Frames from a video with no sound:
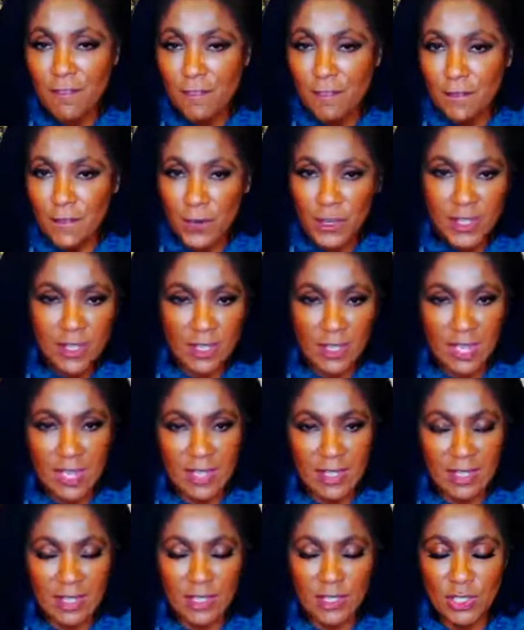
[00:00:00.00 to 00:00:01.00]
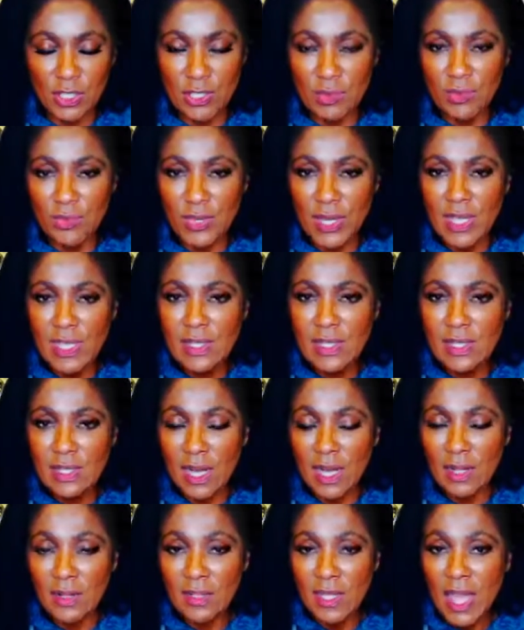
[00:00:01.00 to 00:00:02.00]
fertilizing to brain
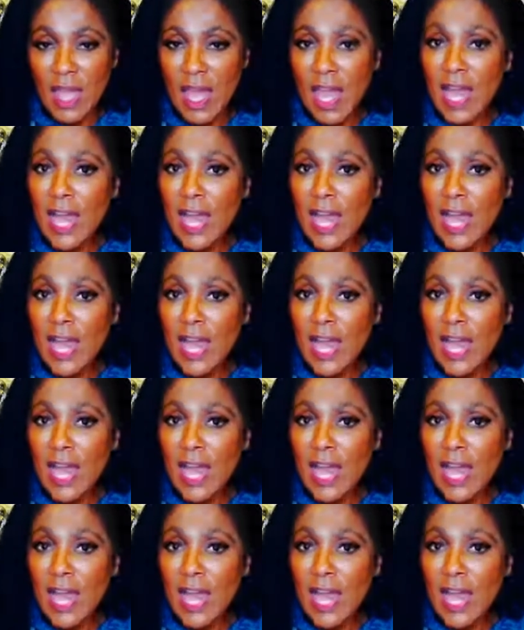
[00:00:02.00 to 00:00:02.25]
cells